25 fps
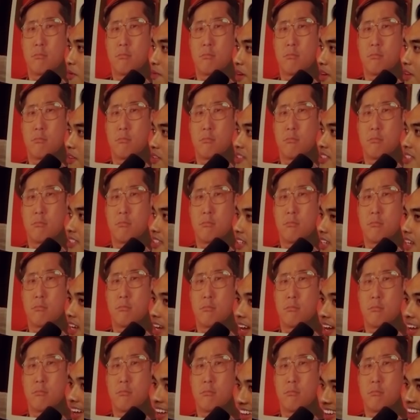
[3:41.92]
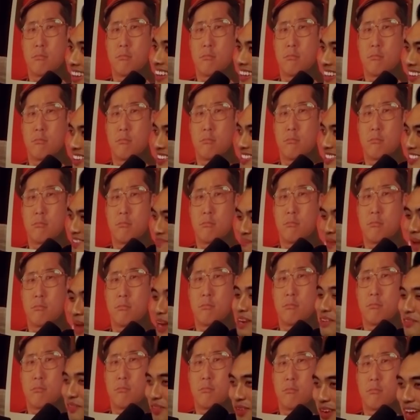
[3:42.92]

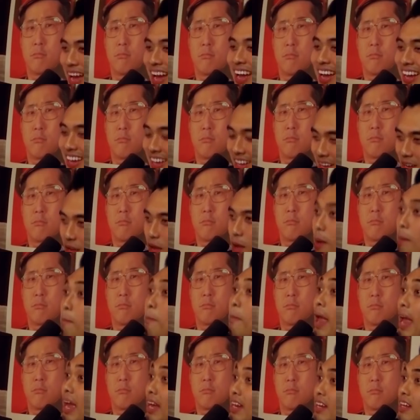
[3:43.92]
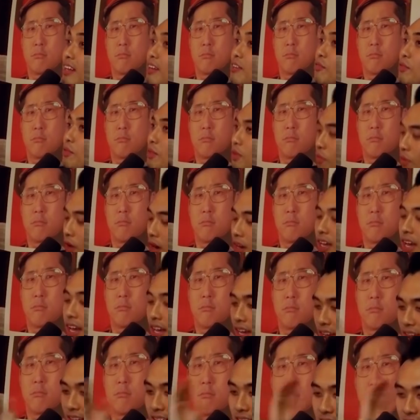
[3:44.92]

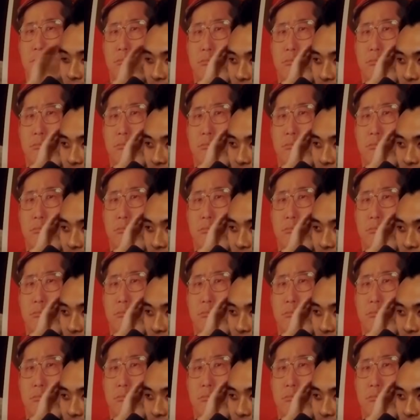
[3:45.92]
(silent)